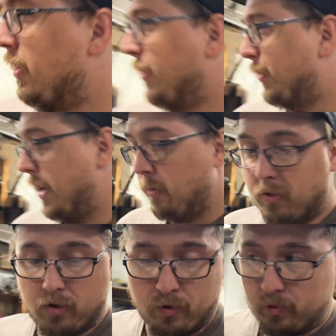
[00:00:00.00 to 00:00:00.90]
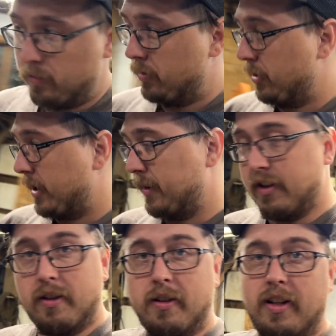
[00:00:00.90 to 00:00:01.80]
So now we'll go look at
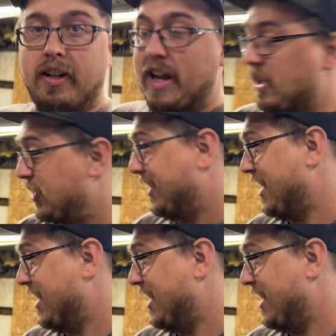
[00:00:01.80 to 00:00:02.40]
it actually